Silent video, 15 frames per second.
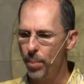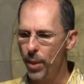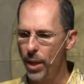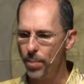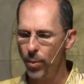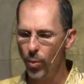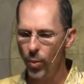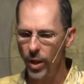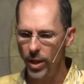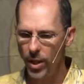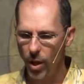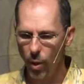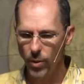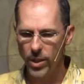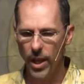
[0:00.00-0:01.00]
people in
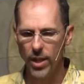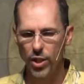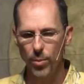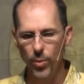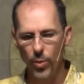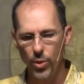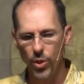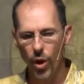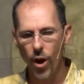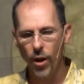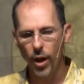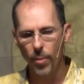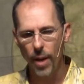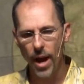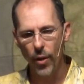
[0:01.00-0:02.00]
the Old Testament would
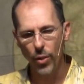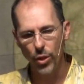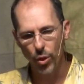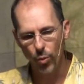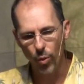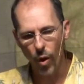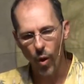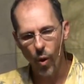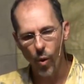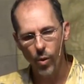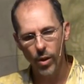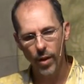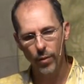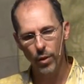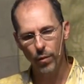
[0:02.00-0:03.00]
talk about the
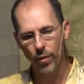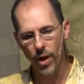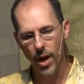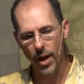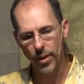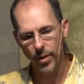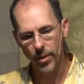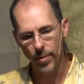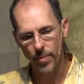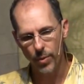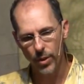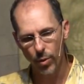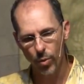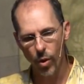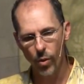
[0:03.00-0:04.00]
role of the father,
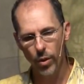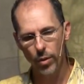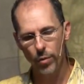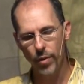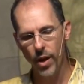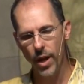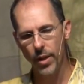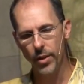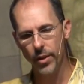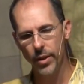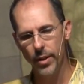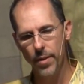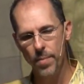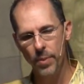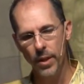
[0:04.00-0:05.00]
the role of the father.
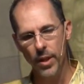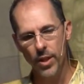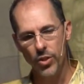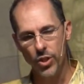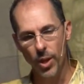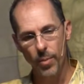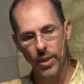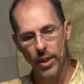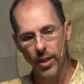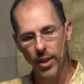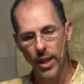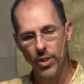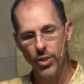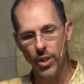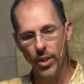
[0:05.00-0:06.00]
Some of the
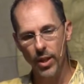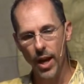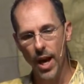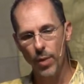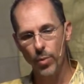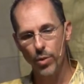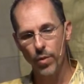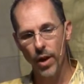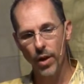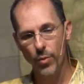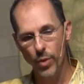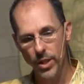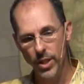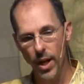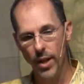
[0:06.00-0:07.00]
things that God was very
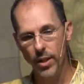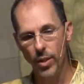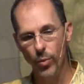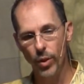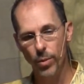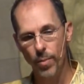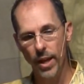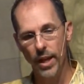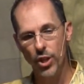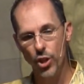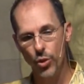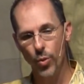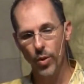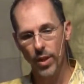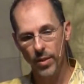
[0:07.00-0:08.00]
redundant with making
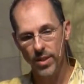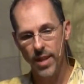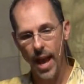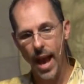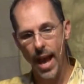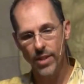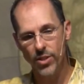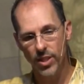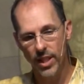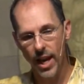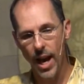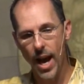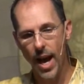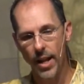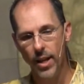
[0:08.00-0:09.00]
sure that dads
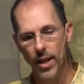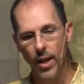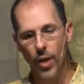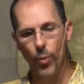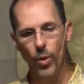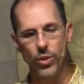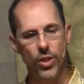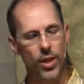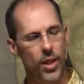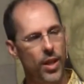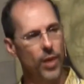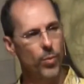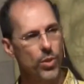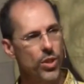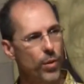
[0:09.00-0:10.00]
got was that
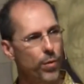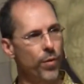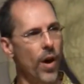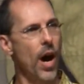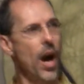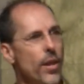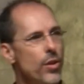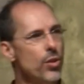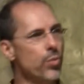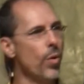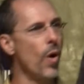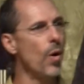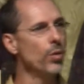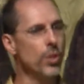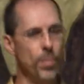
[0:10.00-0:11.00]
it was the father's
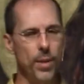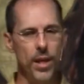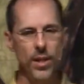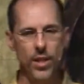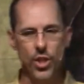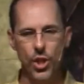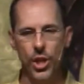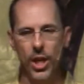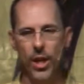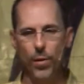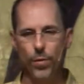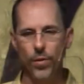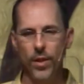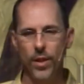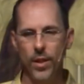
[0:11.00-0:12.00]
role to be the
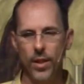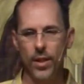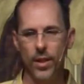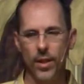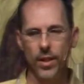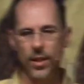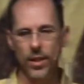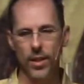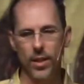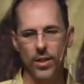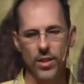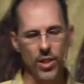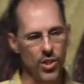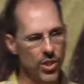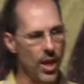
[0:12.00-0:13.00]
chief
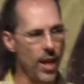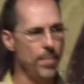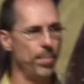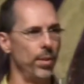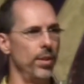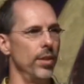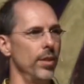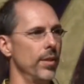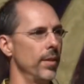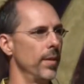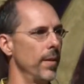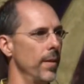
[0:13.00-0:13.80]
discipler.